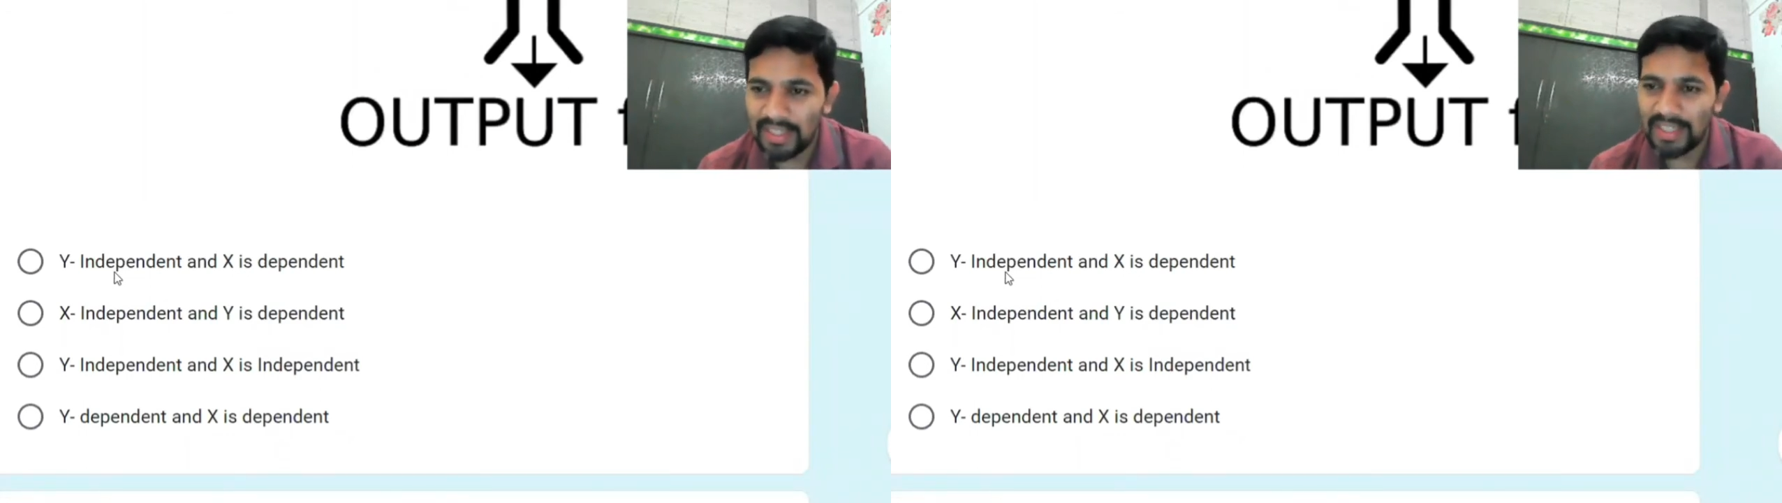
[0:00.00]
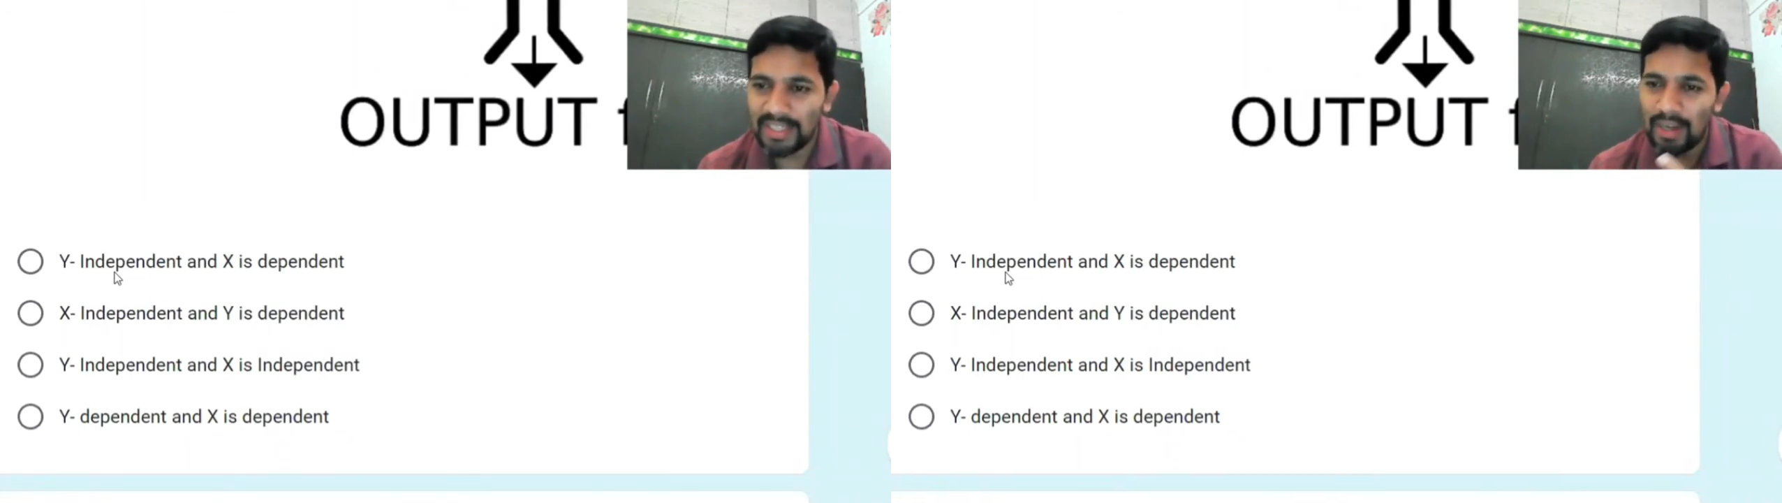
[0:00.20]

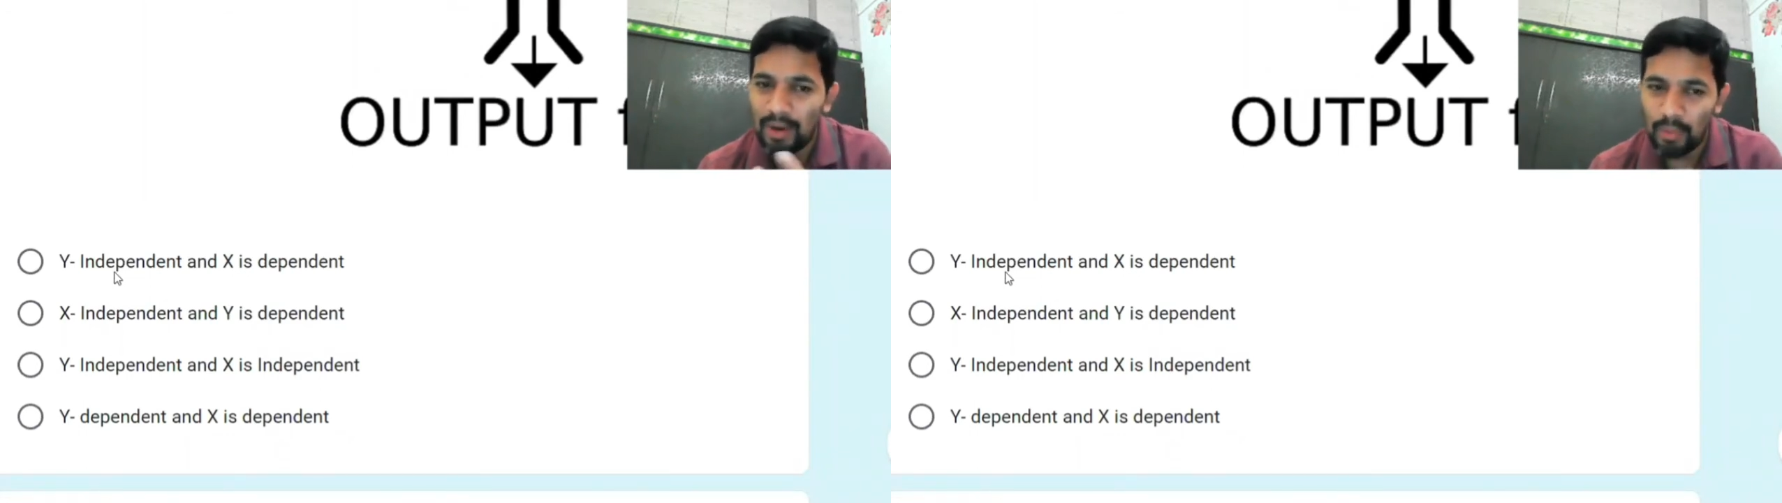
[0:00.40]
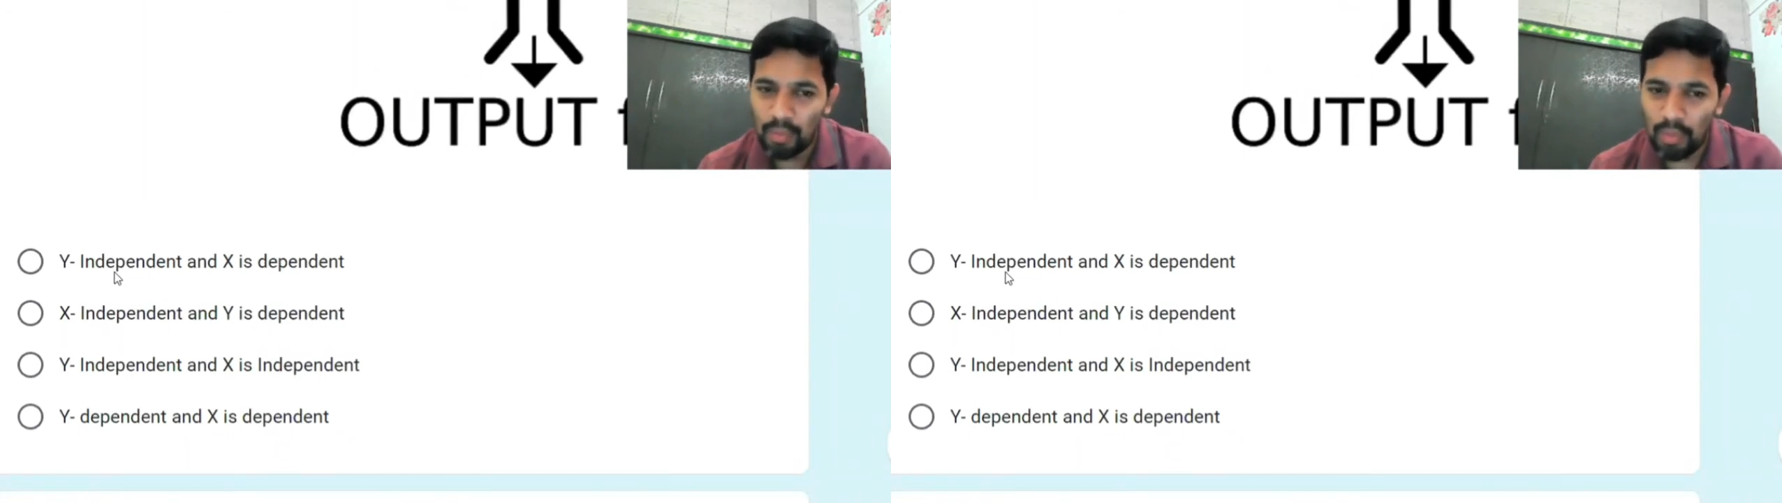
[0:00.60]
that is
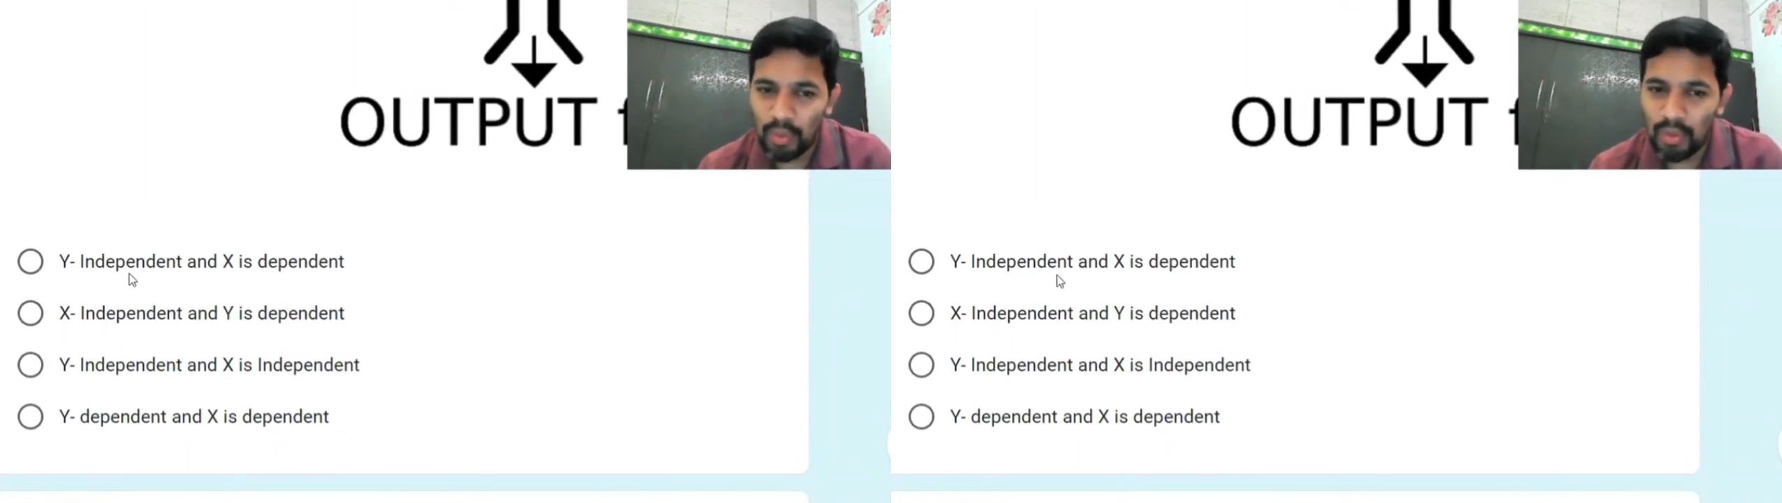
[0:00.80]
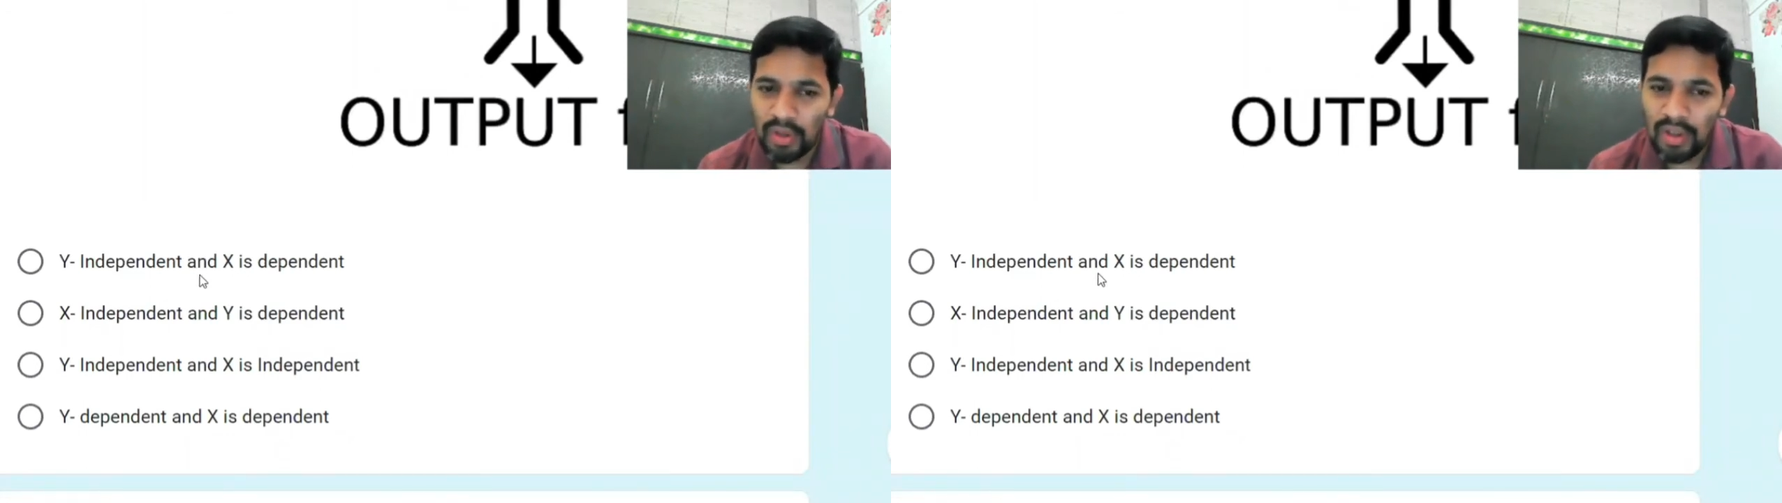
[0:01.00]

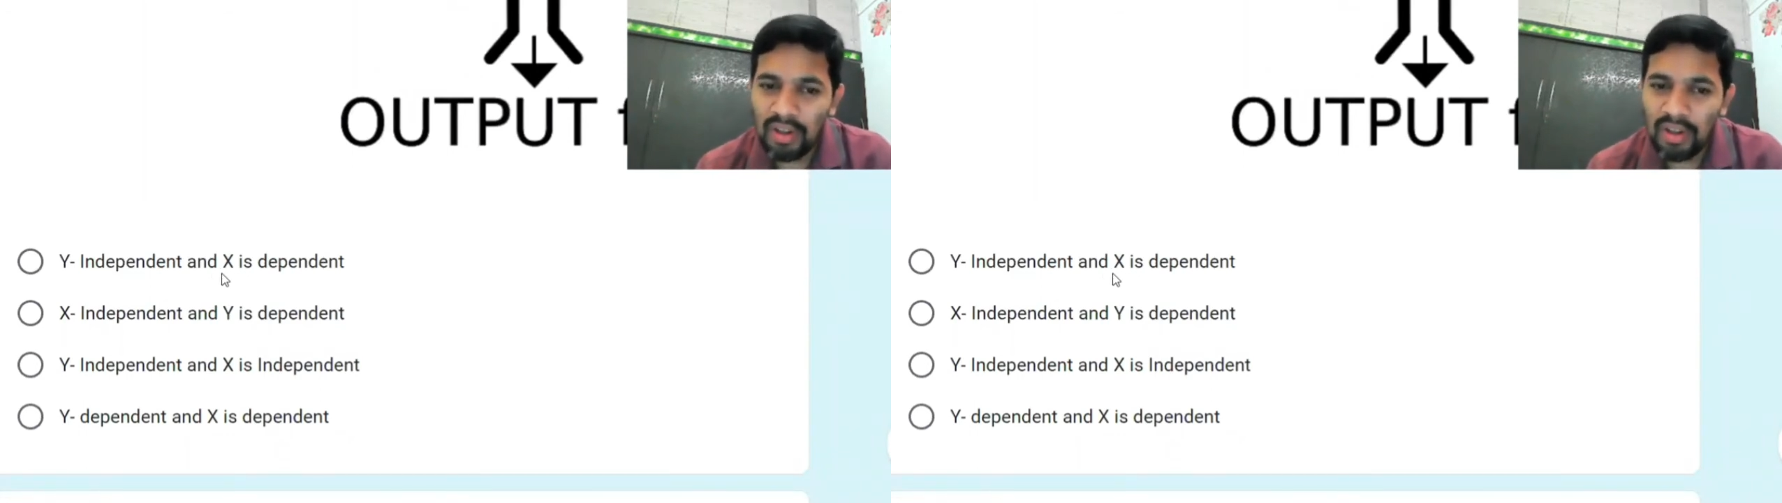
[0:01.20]
output.